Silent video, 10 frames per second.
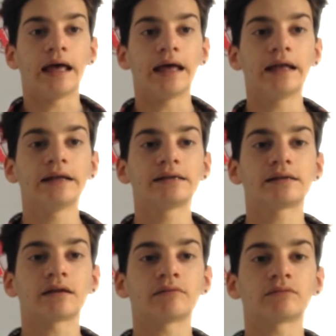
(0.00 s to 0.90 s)
It
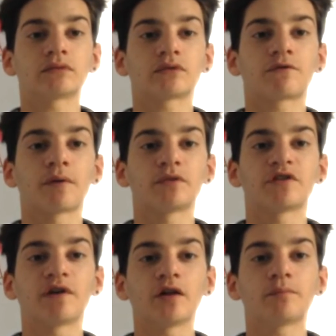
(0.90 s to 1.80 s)
is from
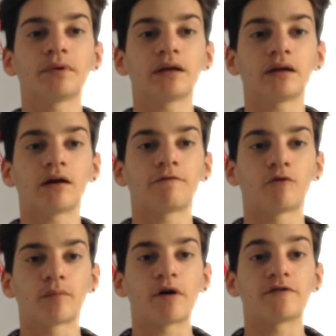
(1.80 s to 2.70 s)
developing a
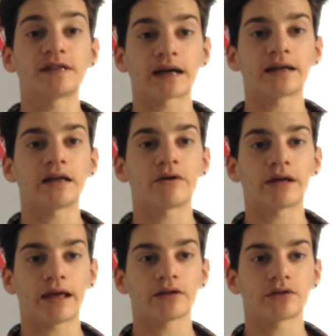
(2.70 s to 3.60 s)
form of secondary
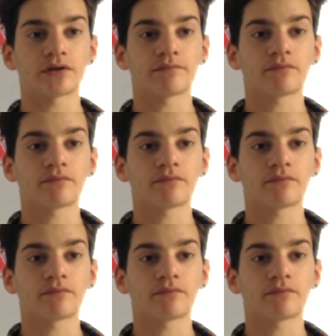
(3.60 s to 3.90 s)
cancer.